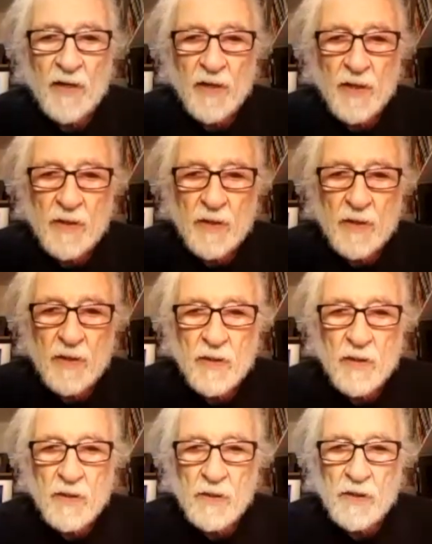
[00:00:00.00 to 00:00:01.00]
And
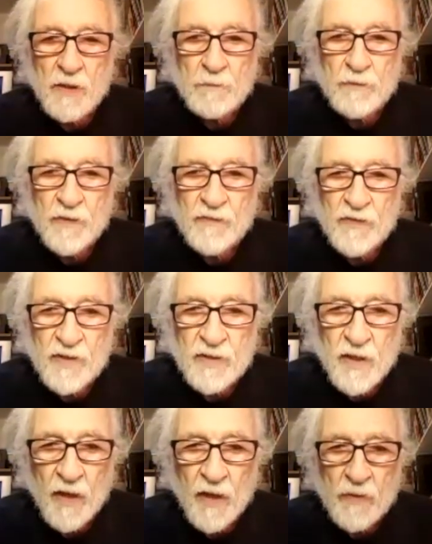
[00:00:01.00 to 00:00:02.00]
the year previous,
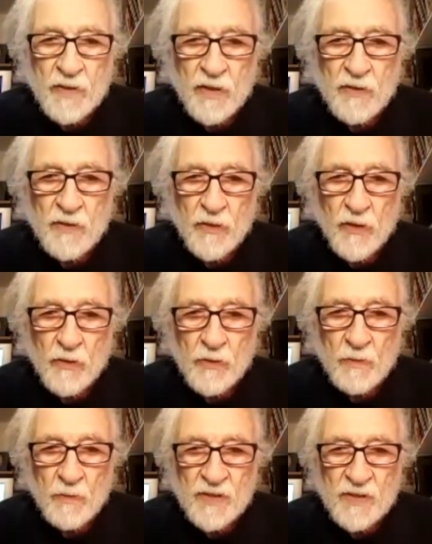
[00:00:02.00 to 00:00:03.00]
I was in New York with
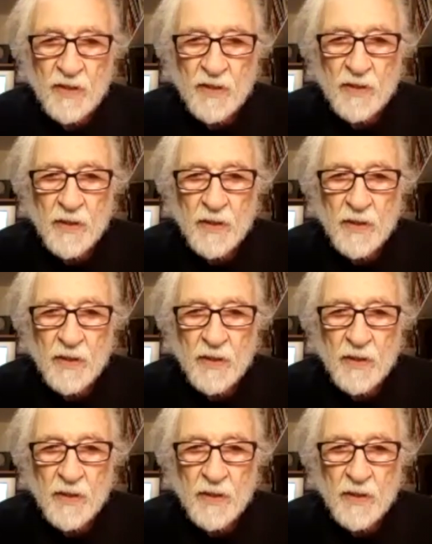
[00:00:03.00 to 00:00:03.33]
my son,